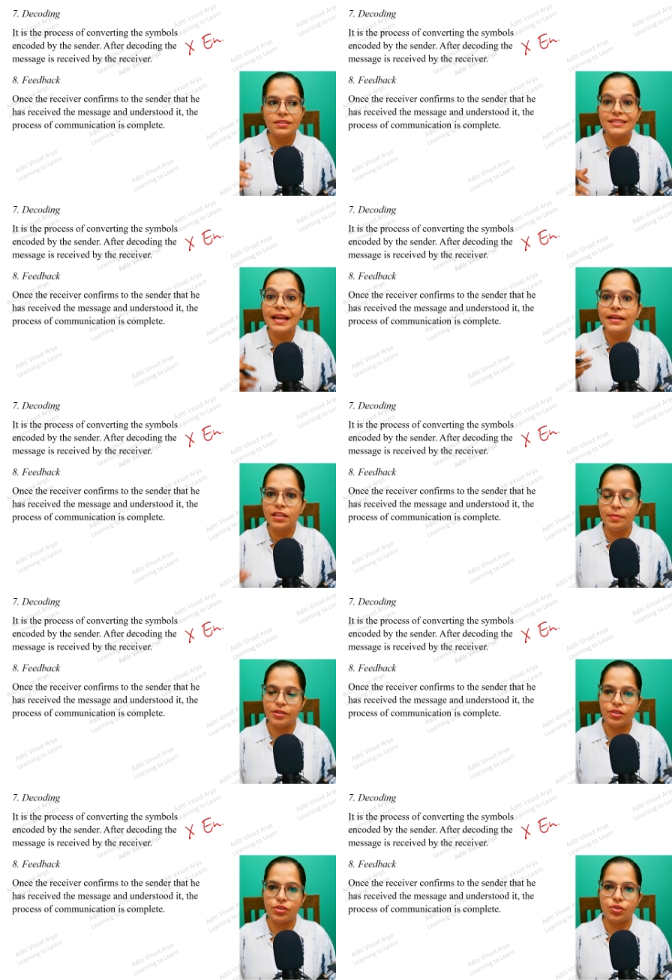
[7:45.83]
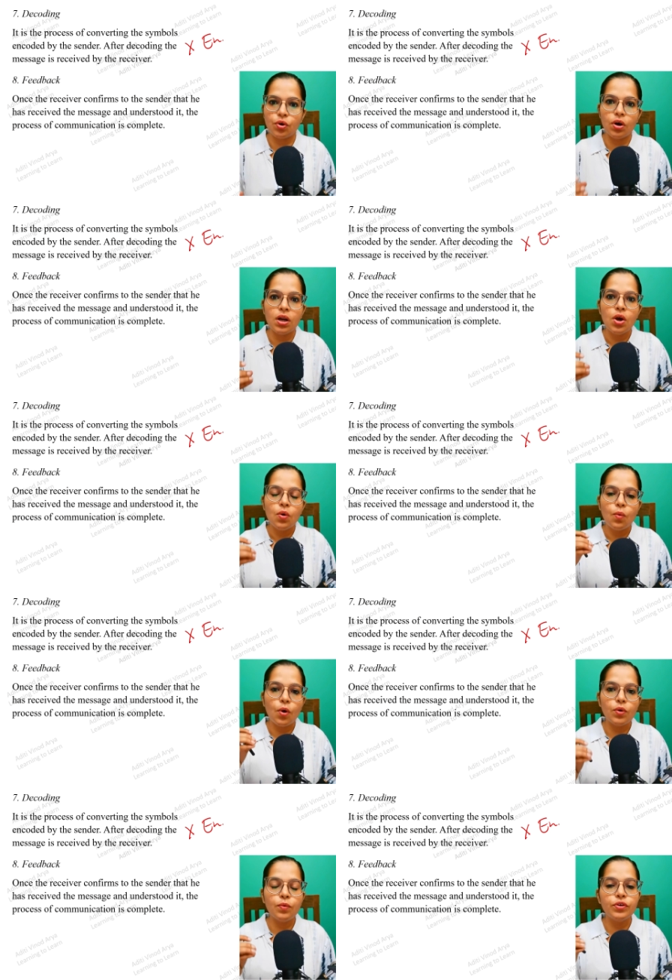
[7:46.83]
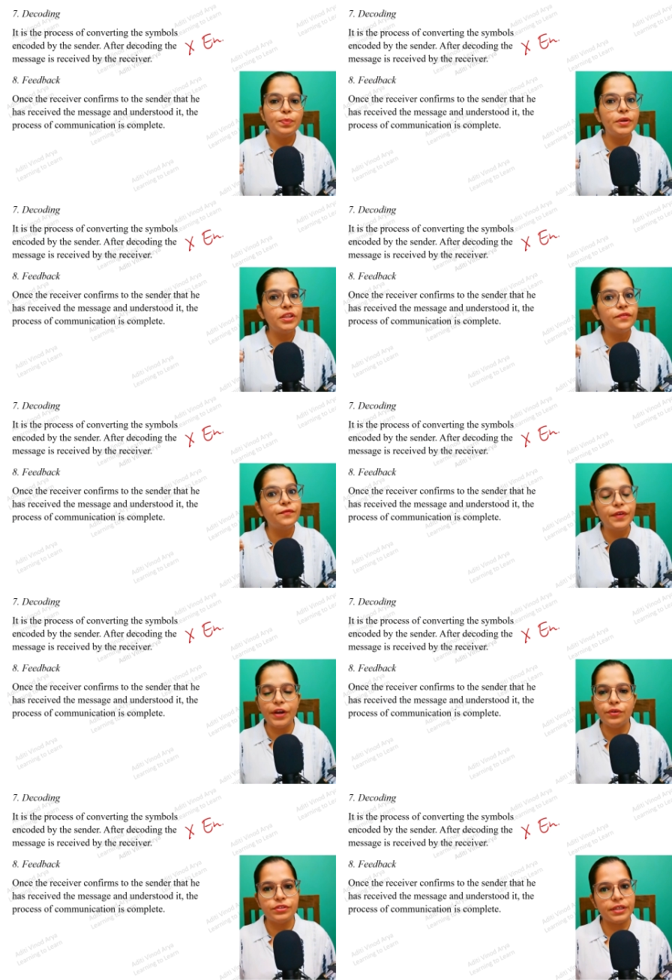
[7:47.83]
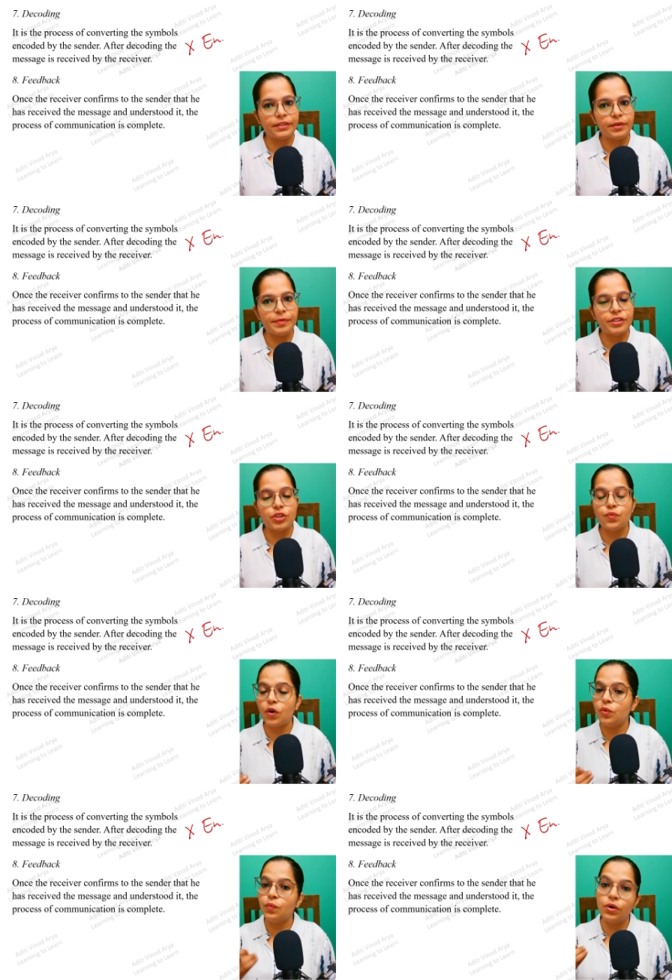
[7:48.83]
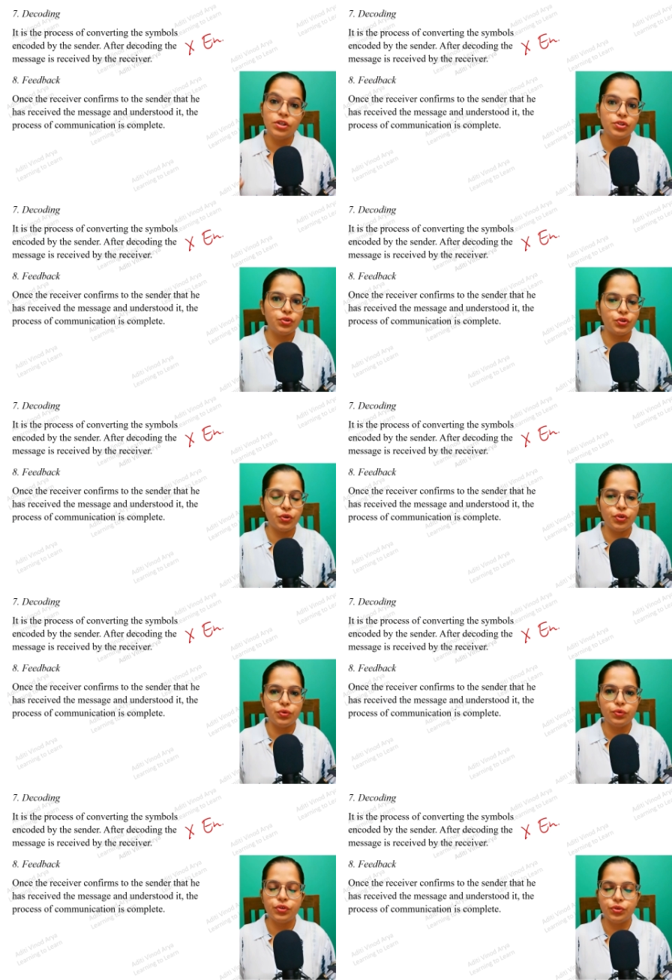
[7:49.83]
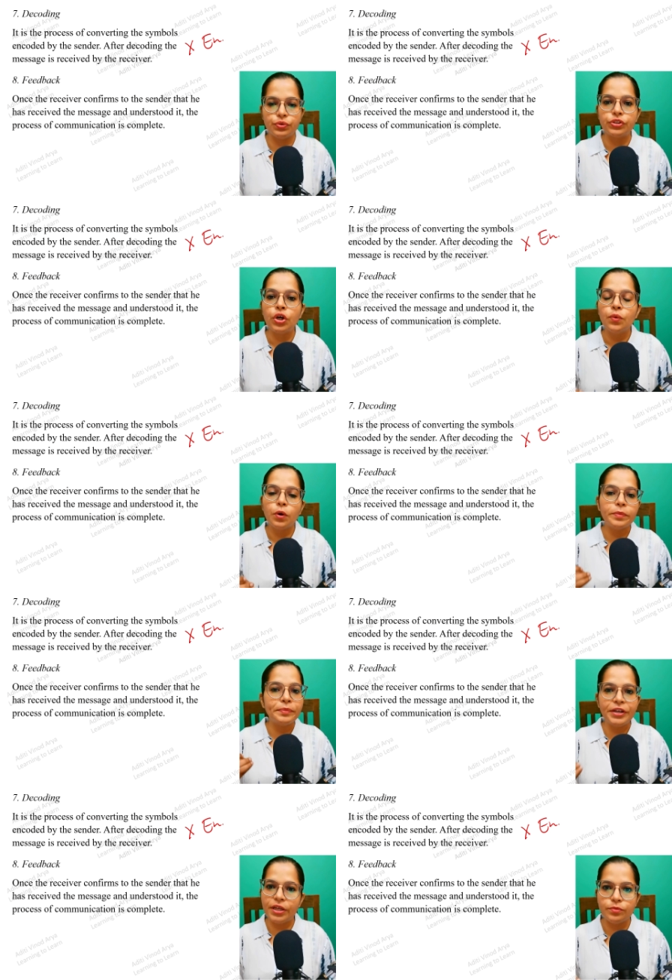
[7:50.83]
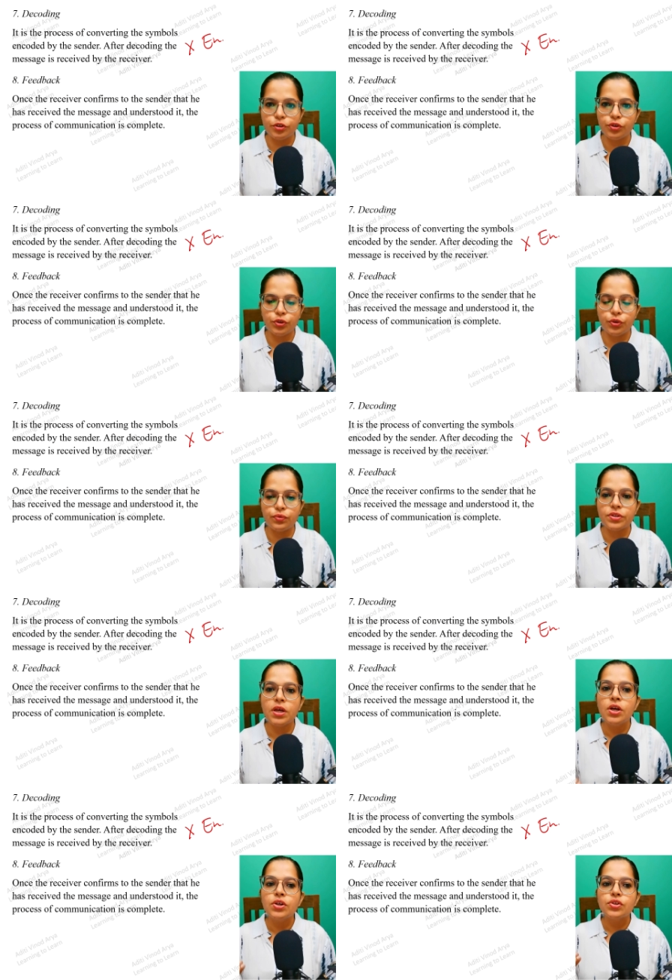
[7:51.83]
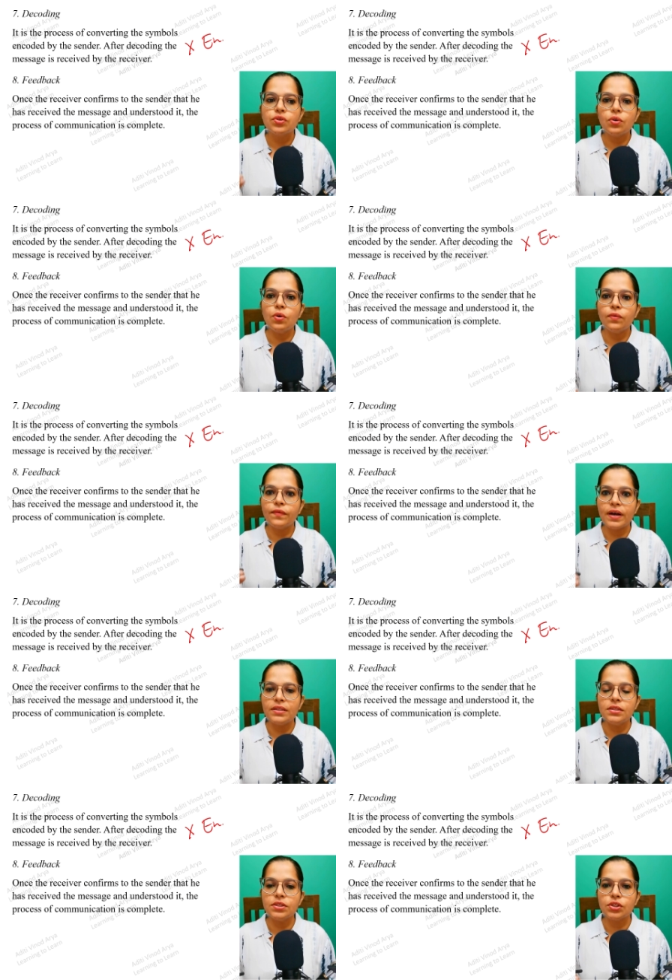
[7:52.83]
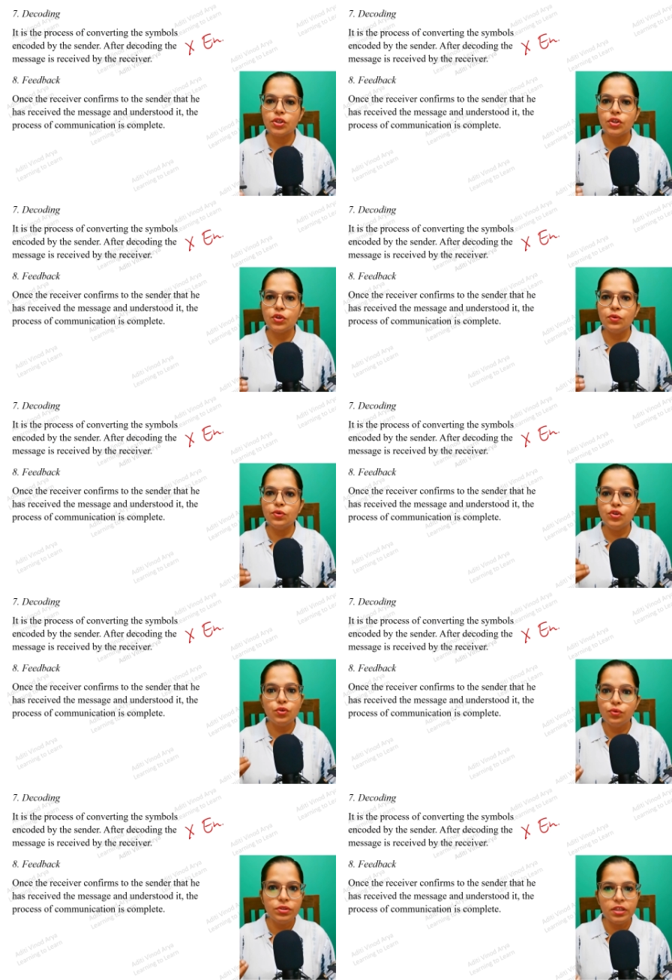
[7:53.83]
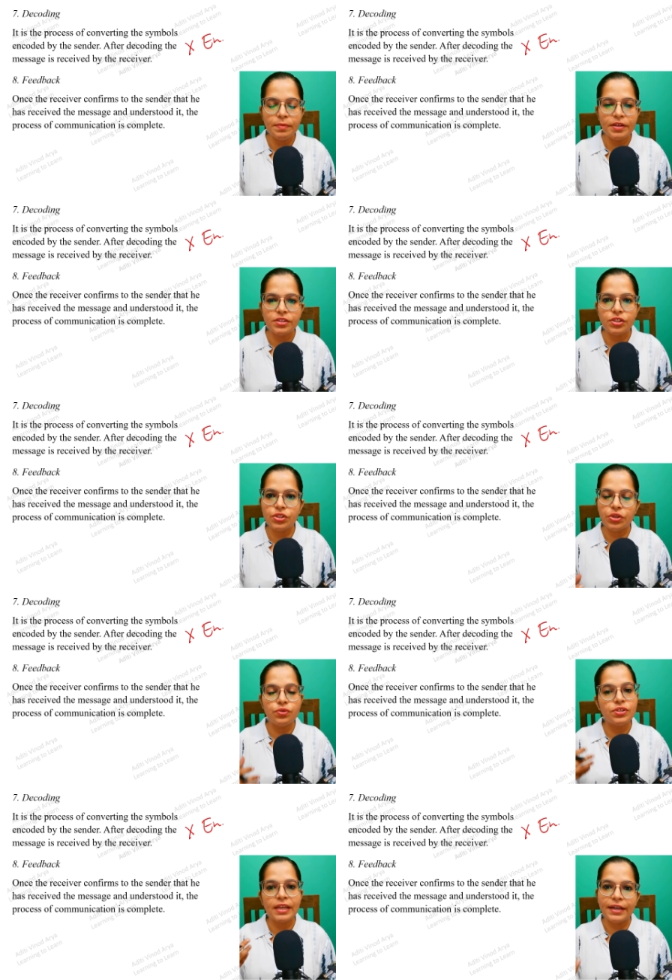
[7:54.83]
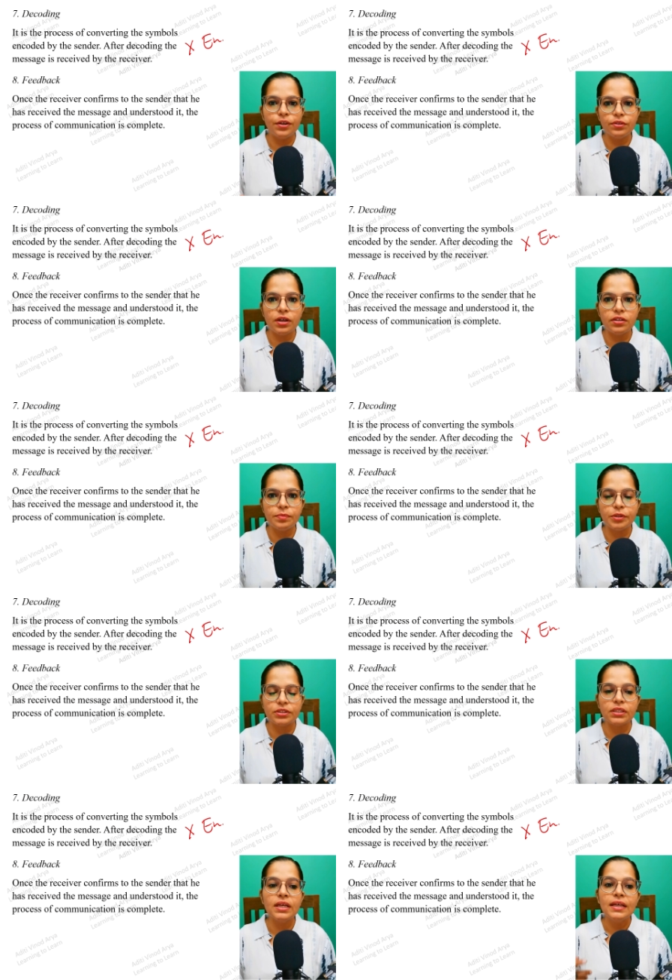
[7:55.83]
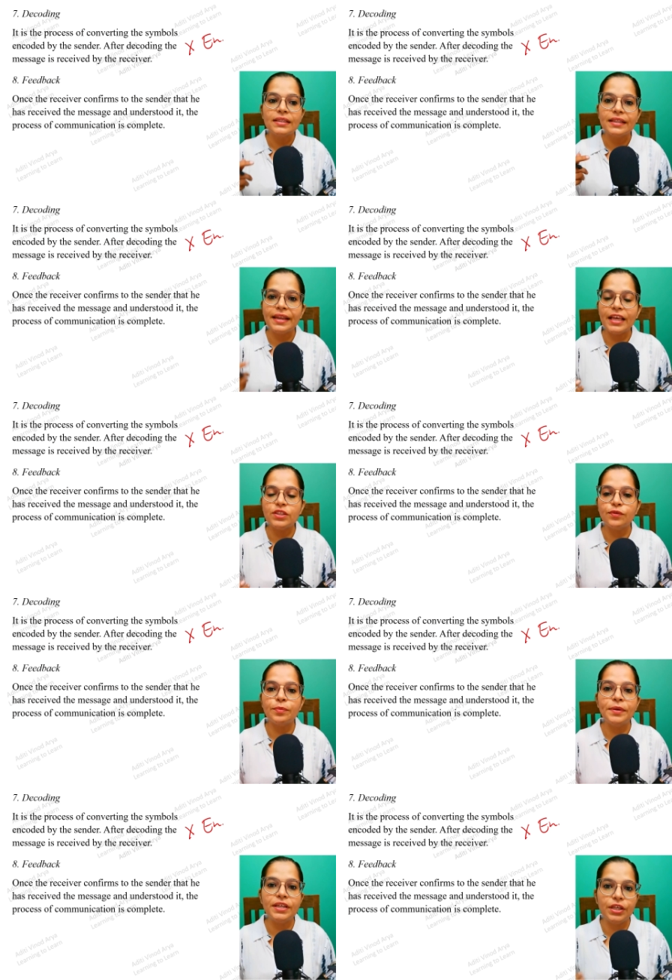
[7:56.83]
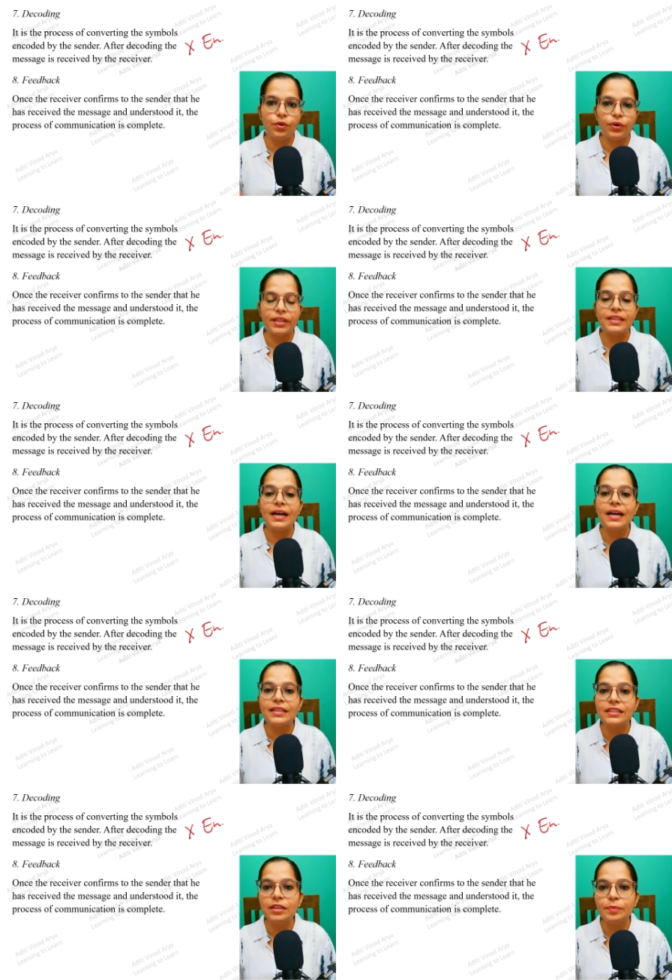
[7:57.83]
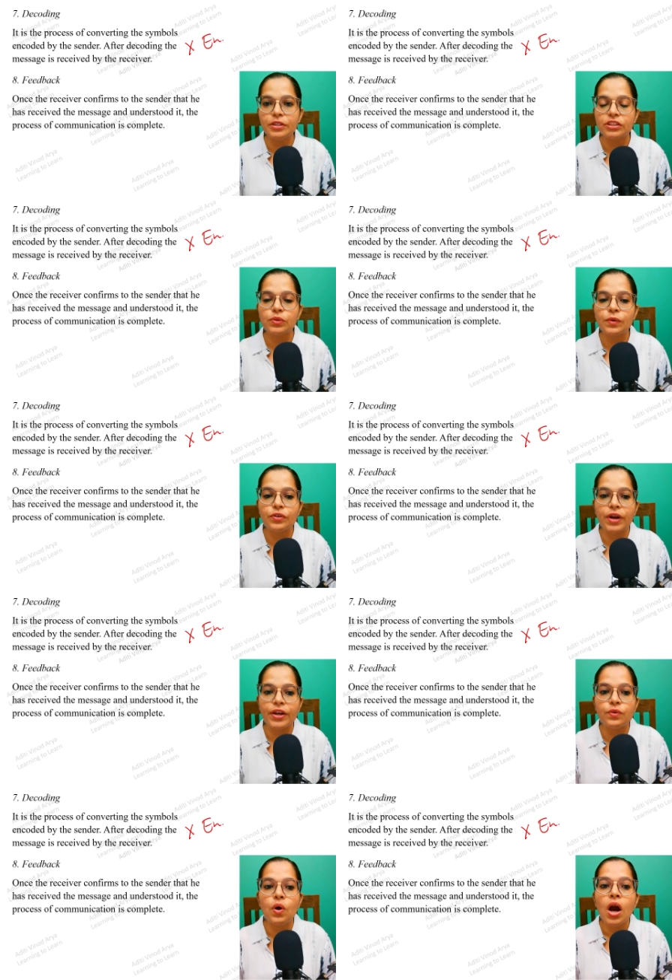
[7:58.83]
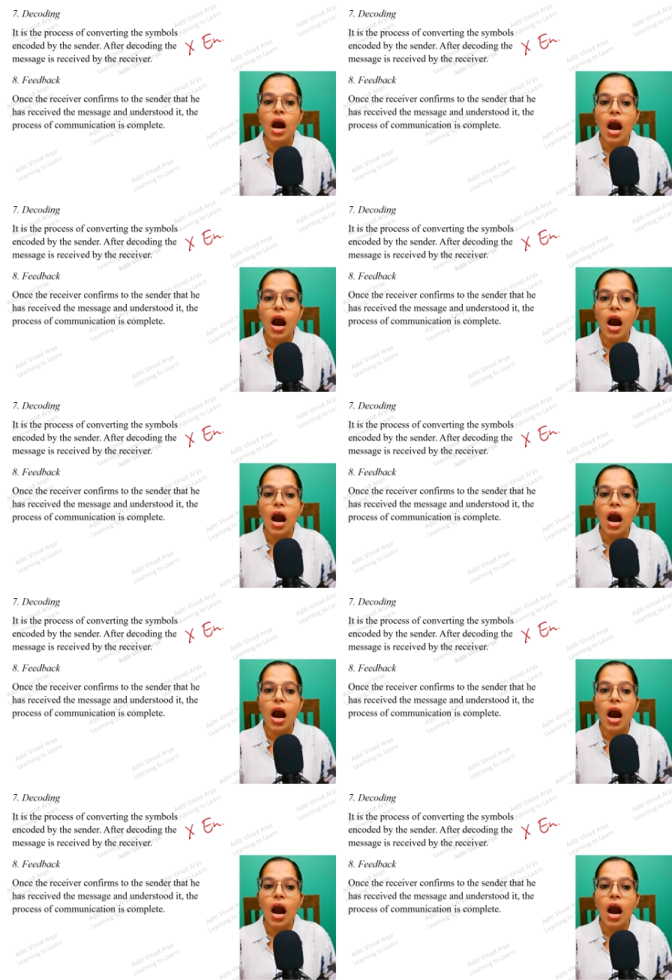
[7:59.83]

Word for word: send the message or what would be the way to send the message what words should you use what medium should you use so once you use the message and you send it to the other person the next would be decoding the other person will try to